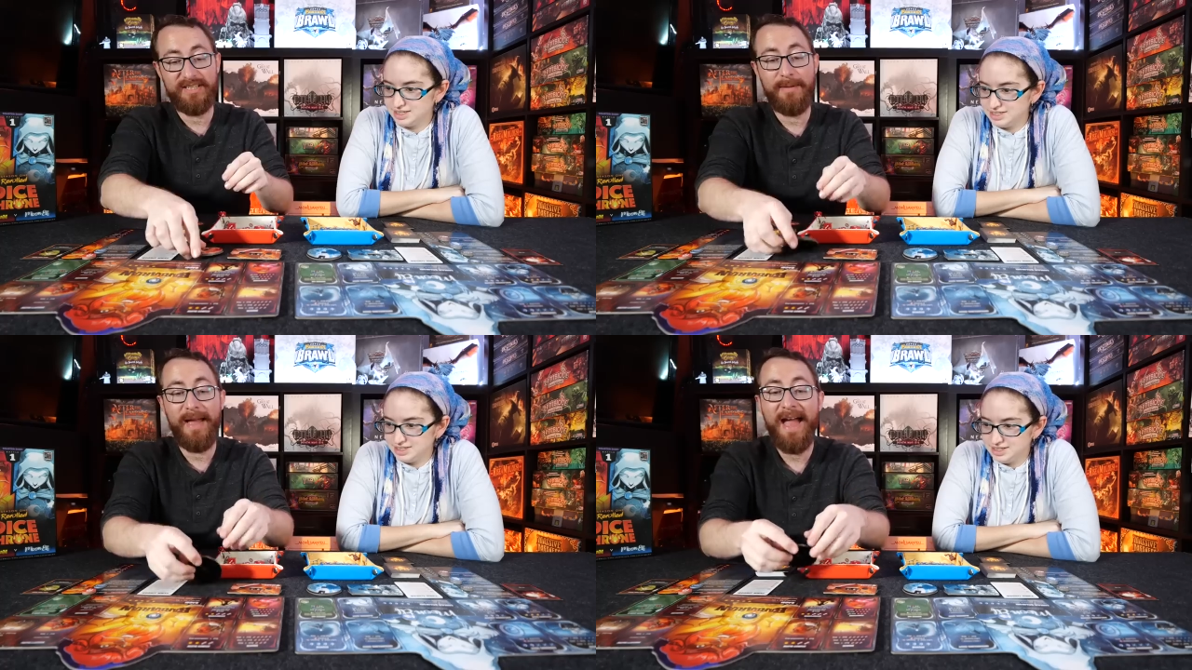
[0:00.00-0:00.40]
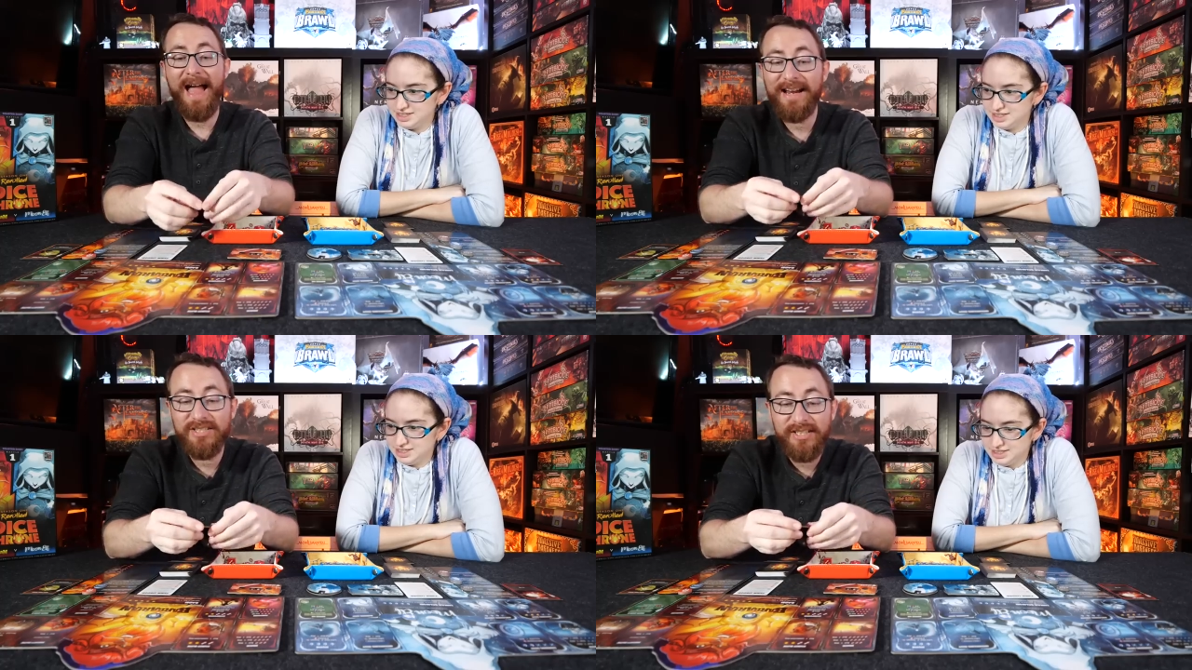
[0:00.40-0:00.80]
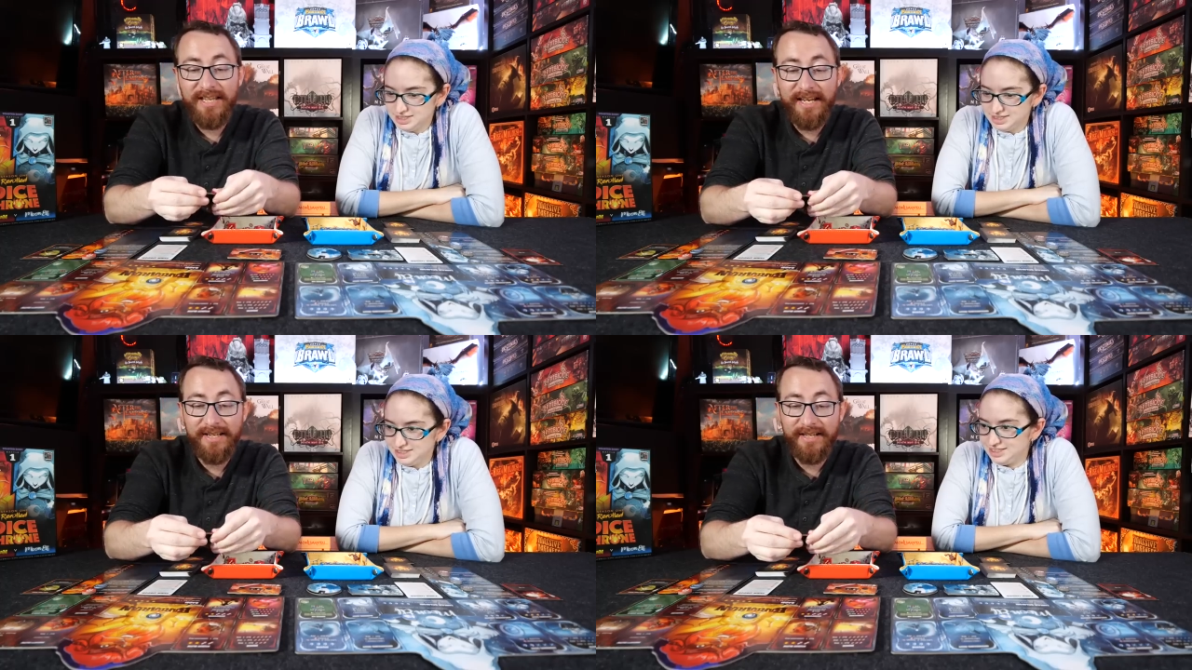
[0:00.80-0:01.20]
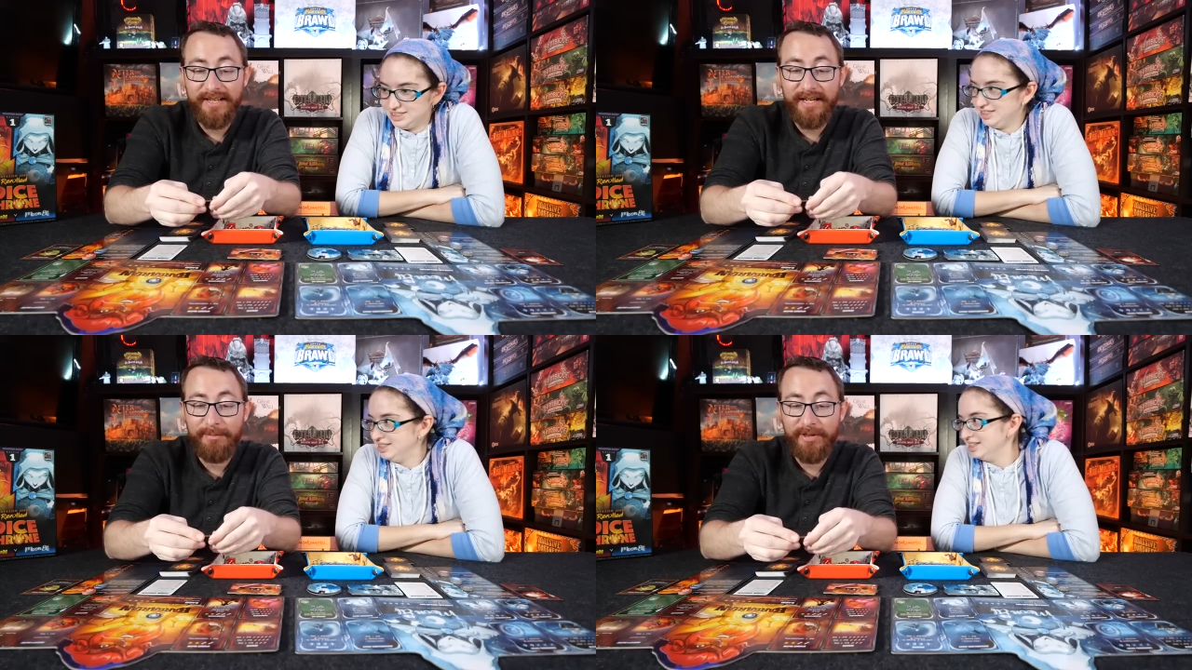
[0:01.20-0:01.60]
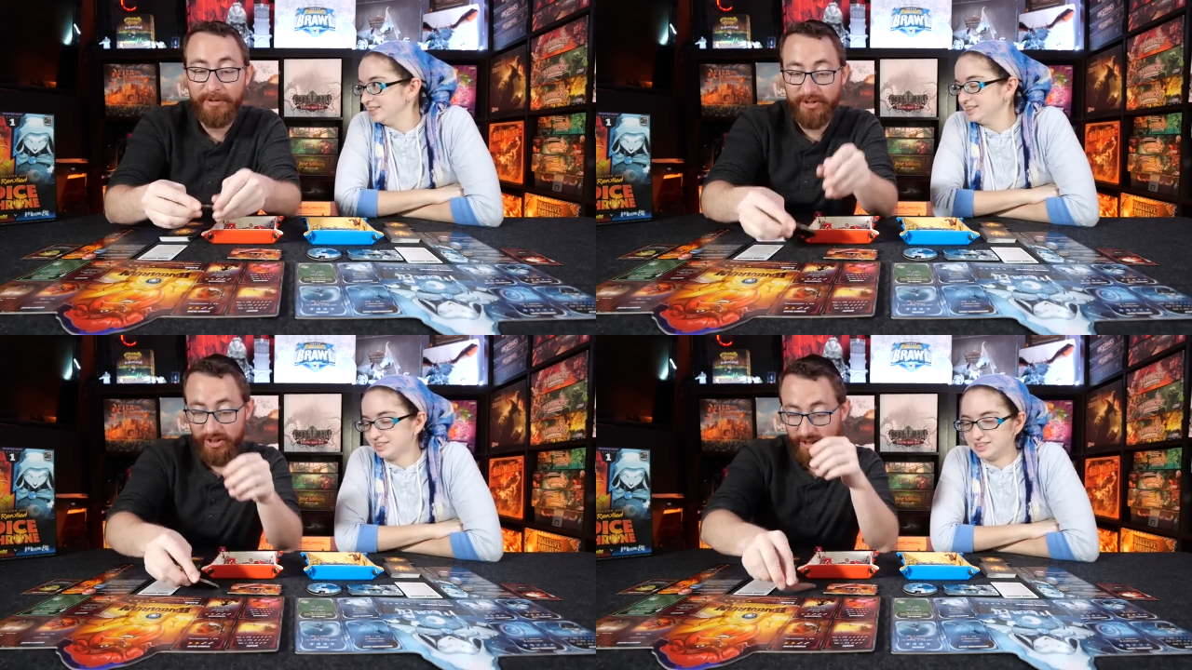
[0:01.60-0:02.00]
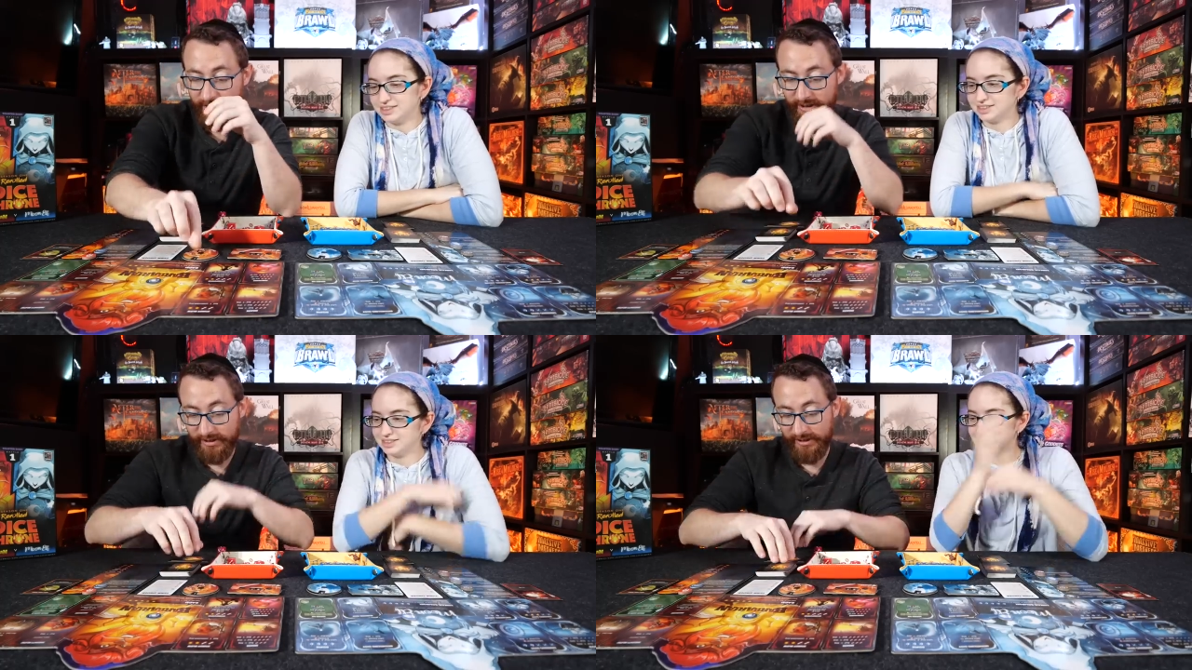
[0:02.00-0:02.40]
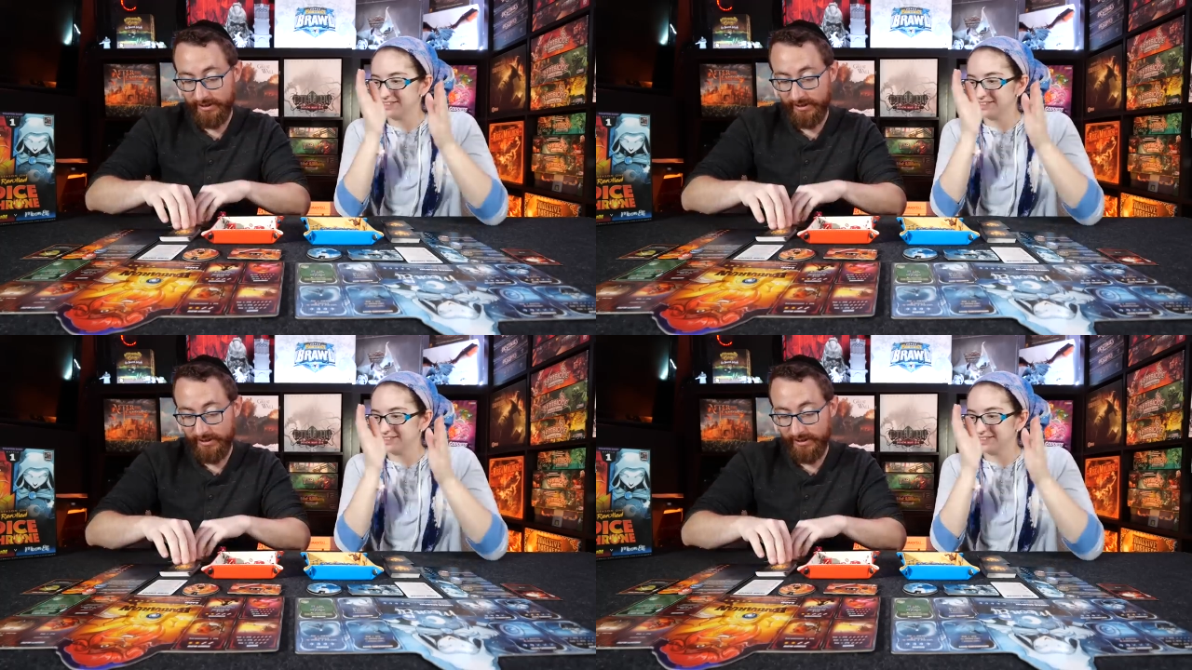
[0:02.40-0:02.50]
Speaker 1: This time, actually gaining income without cheating.